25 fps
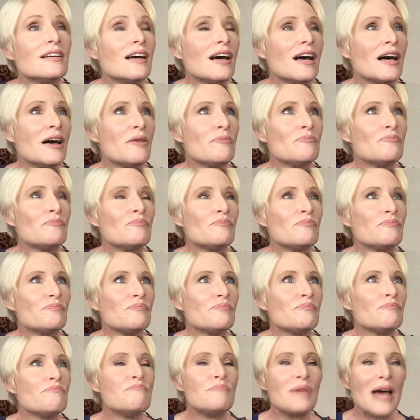um,
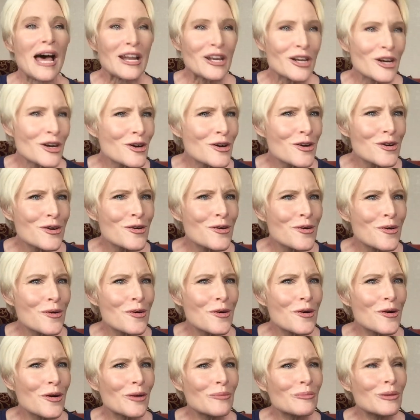better
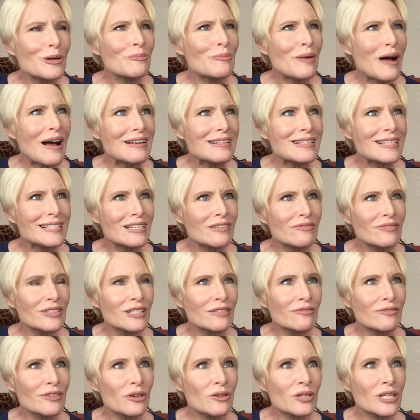or more positively
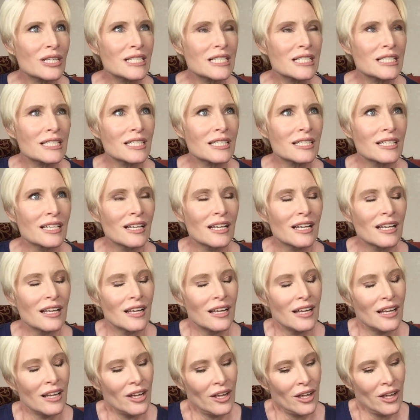focused?
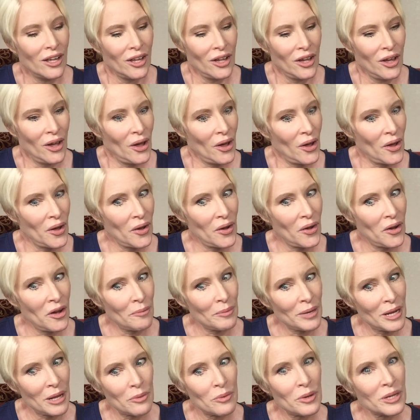Oh,
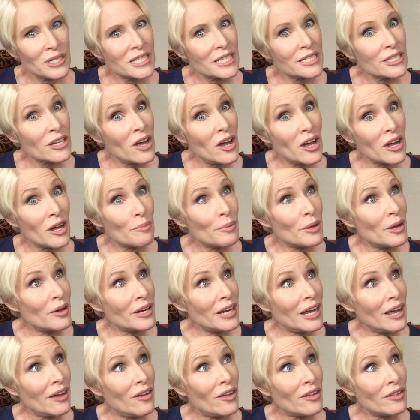I'm not one to talk about
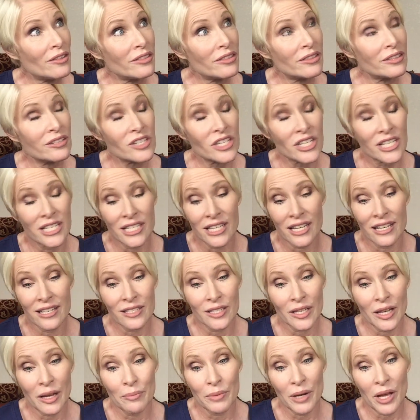health, she
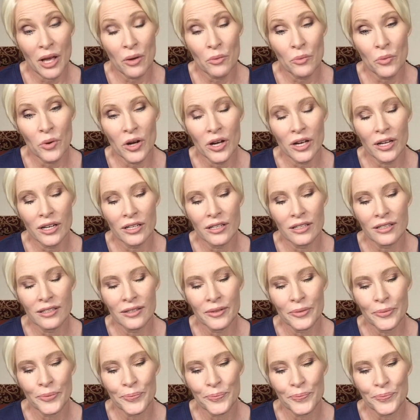says. I'm not
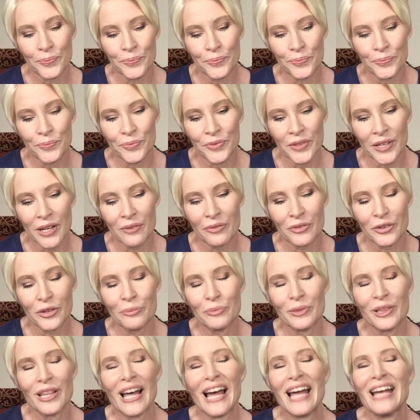one
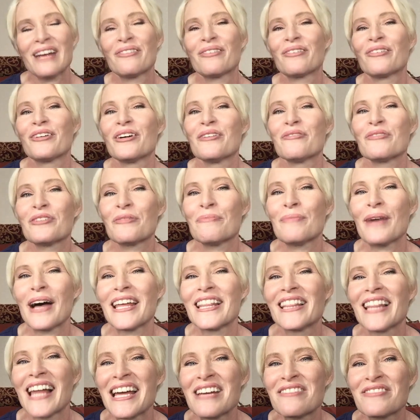from life, from
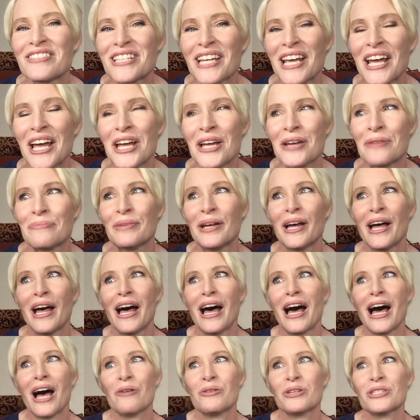my lifetime.
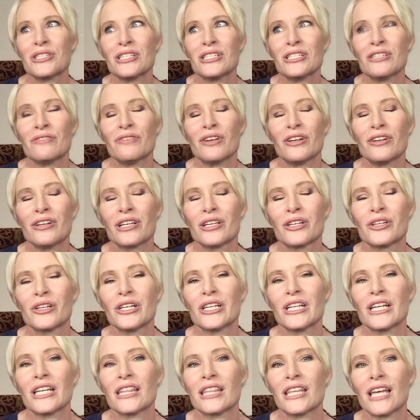I wasn't very
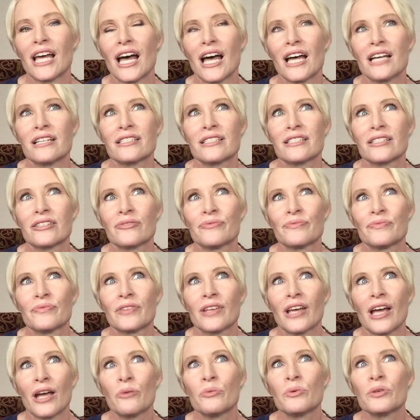good at that,
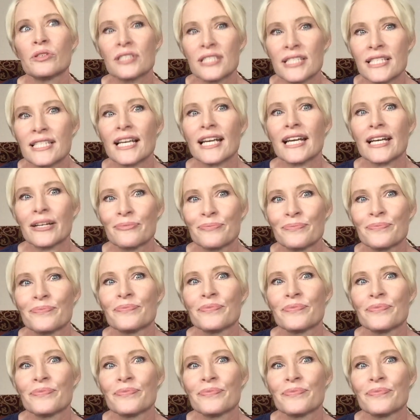I will say.